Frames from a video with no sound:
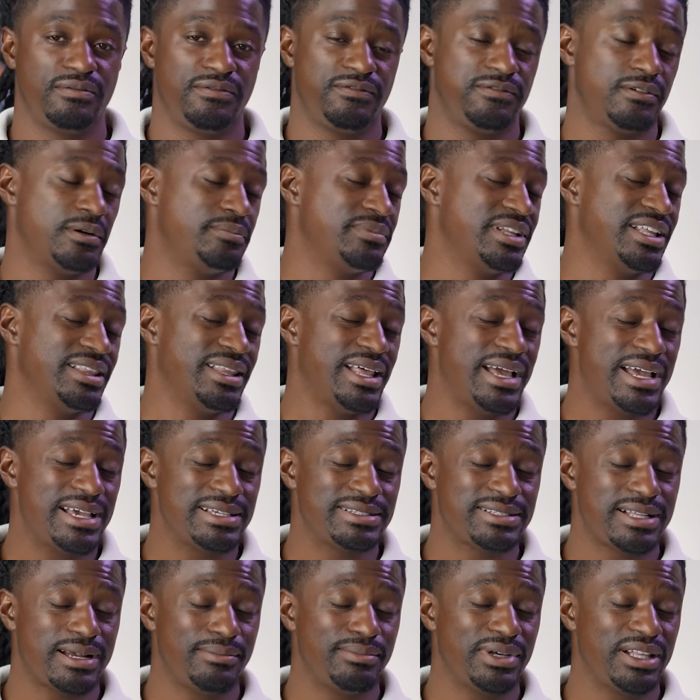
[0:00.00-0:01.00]
from the last
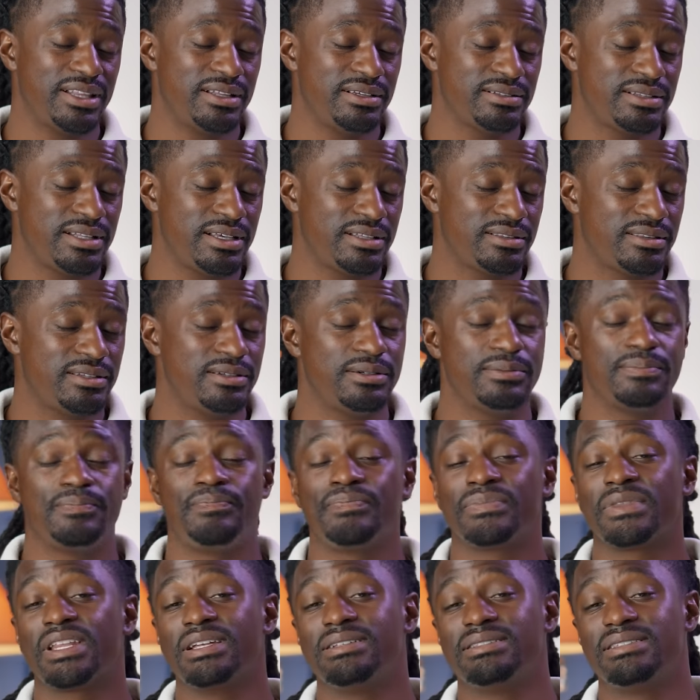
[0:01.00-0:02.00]
time I looked at them
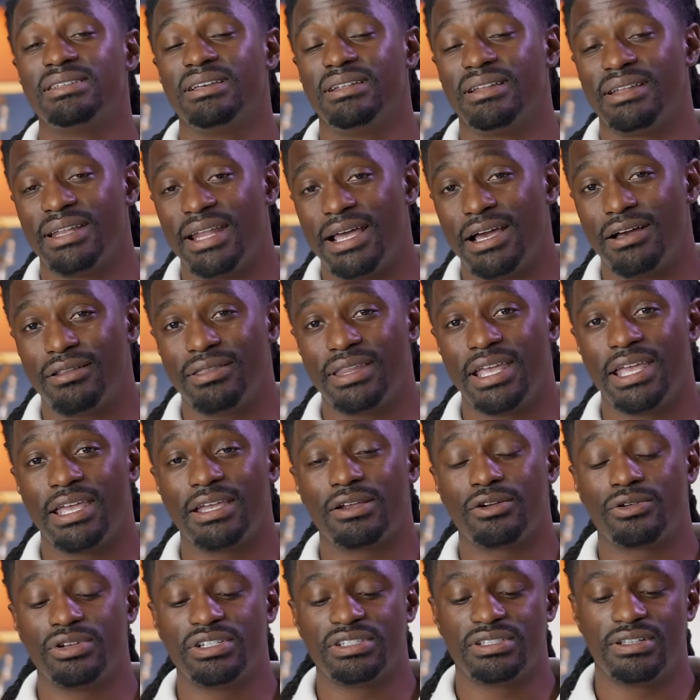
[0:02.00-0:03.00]
to now. They
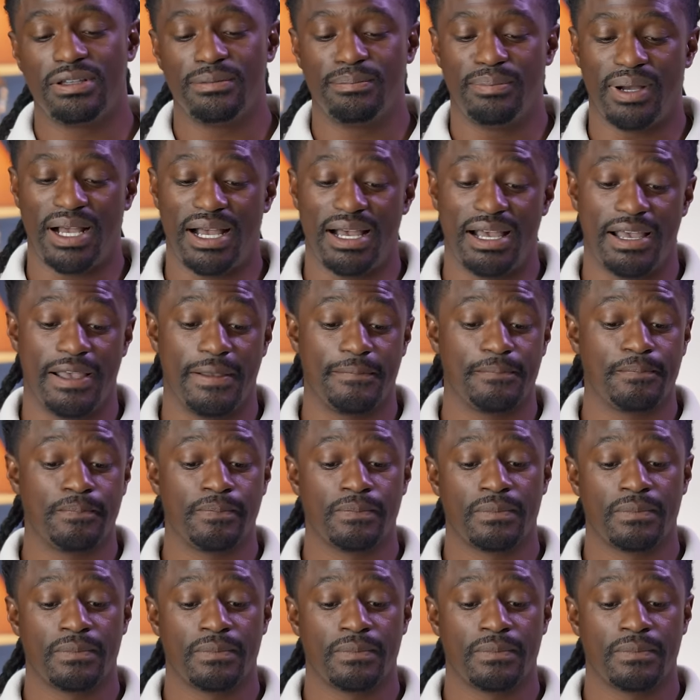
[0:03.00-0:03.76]
increased it by